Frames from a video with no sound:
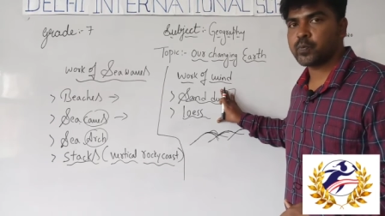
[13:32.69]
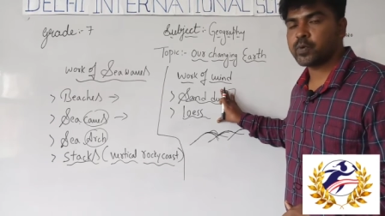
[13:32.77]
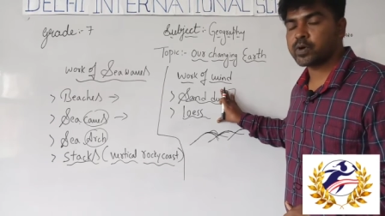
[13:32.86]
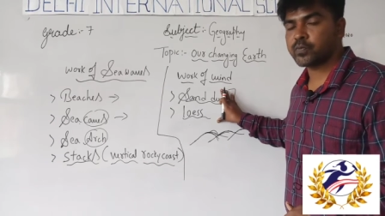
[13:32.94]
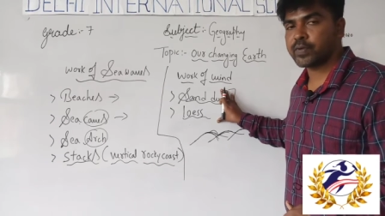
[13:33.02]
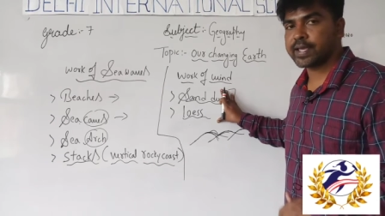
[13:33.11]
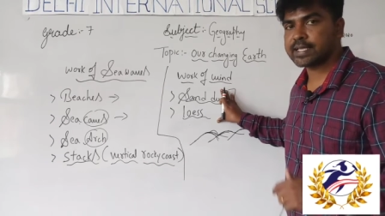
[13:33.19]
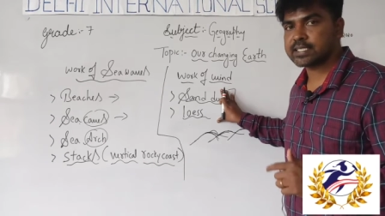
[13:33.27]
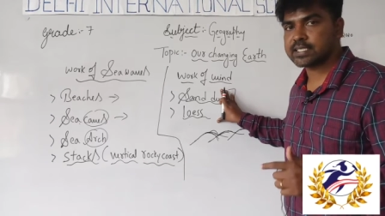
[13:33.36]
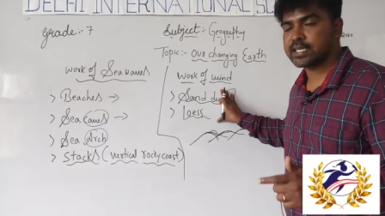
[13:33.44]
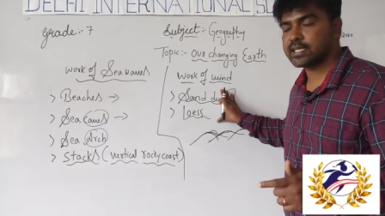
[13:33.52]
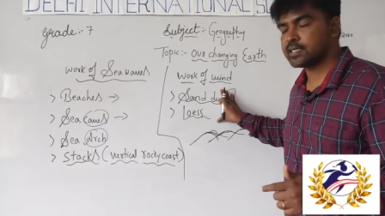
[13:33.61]
what we can
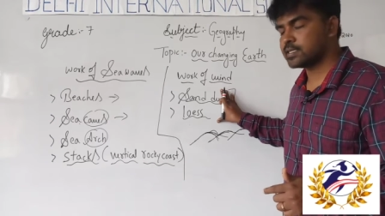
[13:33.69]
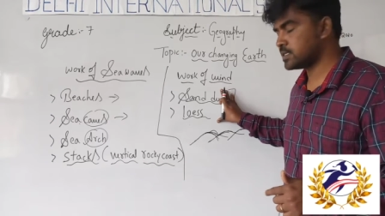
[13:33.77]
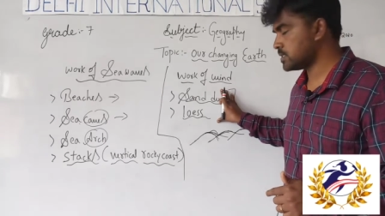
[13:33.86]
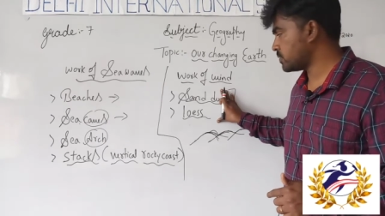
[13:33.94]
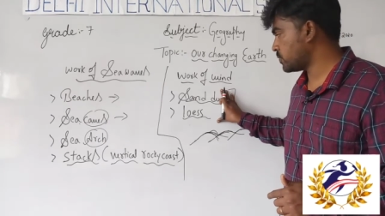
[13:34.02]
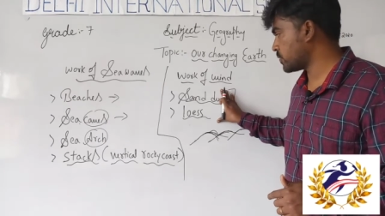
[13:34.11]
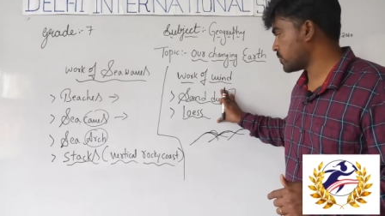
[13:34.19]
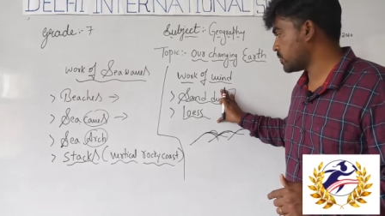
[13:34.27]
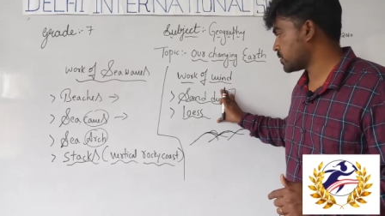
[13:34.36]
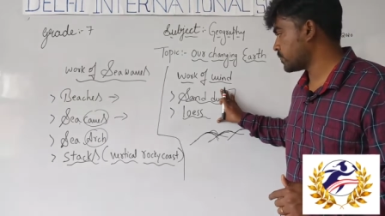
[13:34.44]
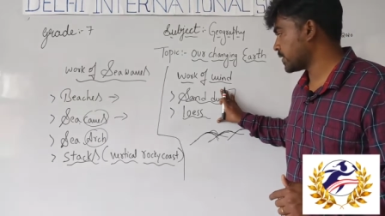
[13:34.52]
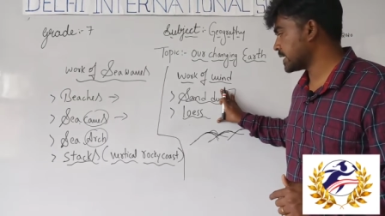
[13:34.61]

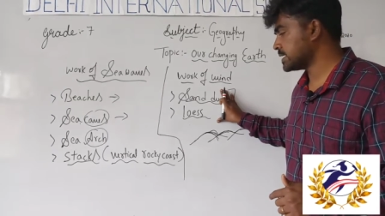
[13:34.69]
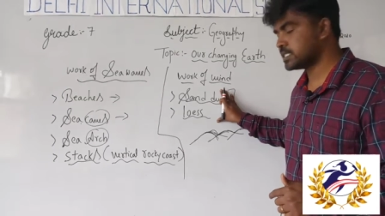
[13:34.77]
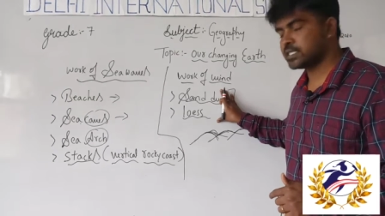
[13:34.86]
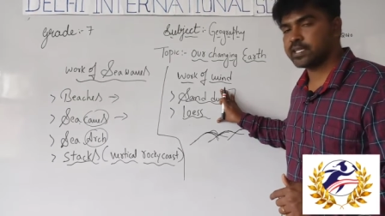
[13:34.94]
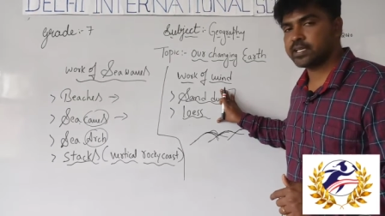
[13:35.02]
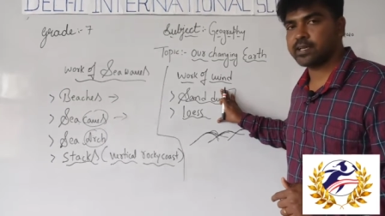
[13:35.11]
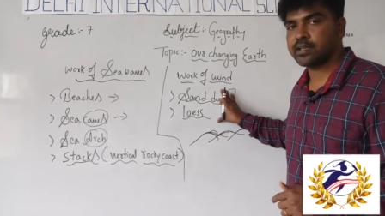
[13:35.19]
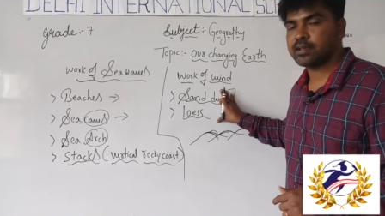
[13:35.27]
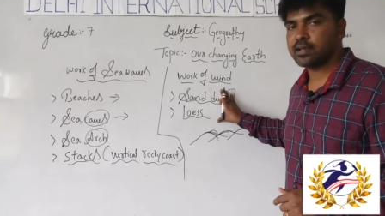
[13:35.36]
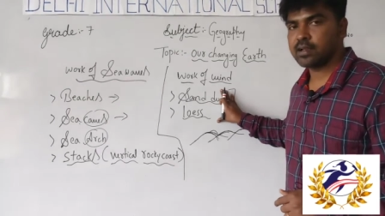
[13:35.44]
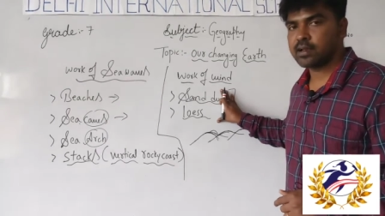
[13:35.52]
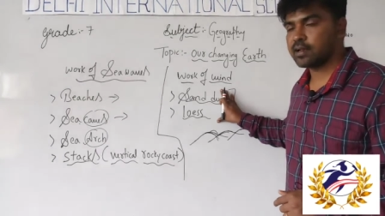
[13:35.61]
see
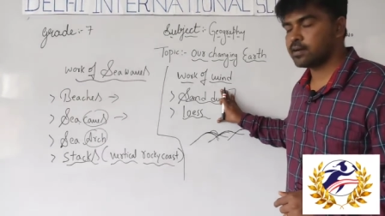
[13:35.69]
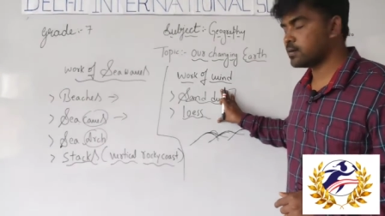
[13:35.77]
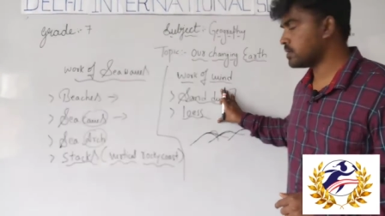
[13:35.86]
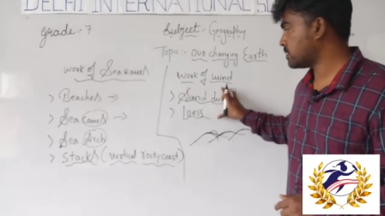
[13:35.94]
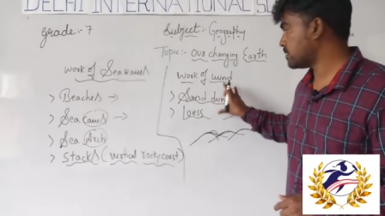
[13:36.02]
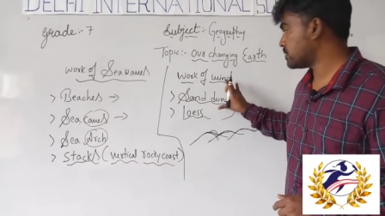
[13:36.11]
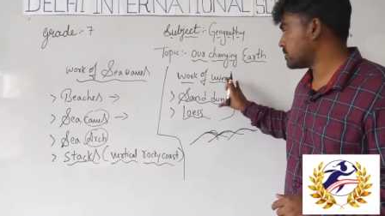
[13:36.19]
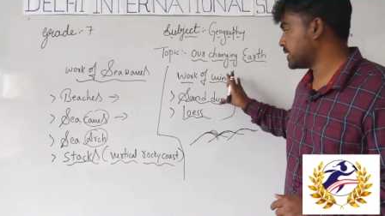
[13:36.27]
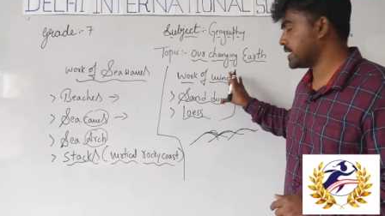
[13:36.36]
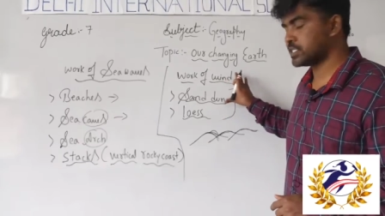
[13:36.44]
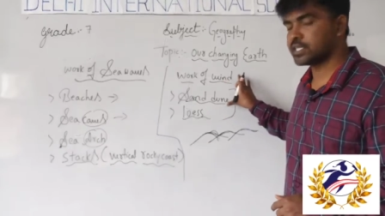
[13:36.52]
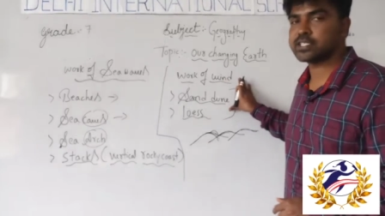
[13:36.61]
in
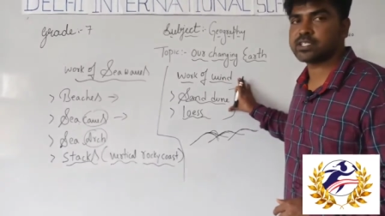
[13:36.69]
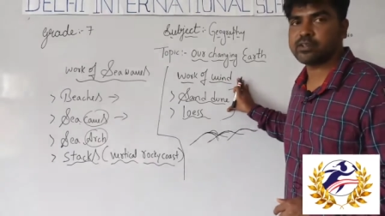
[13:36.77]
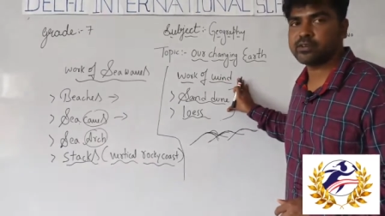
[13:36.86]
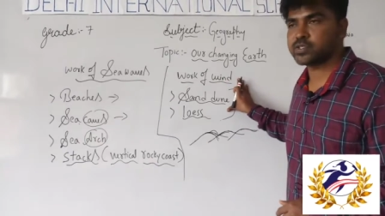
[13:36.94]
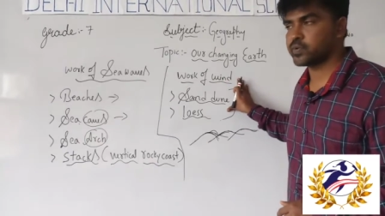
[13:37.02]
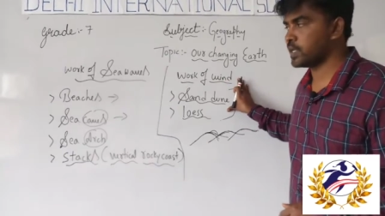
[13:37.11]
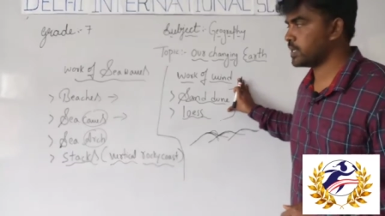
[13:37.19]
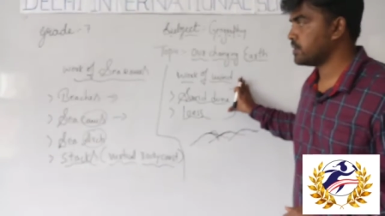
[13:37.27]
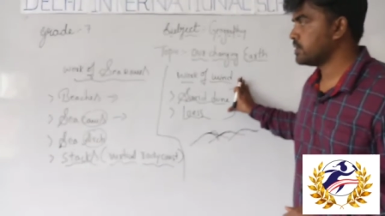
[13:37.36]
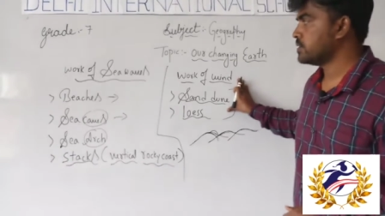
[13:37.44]
deserts usually.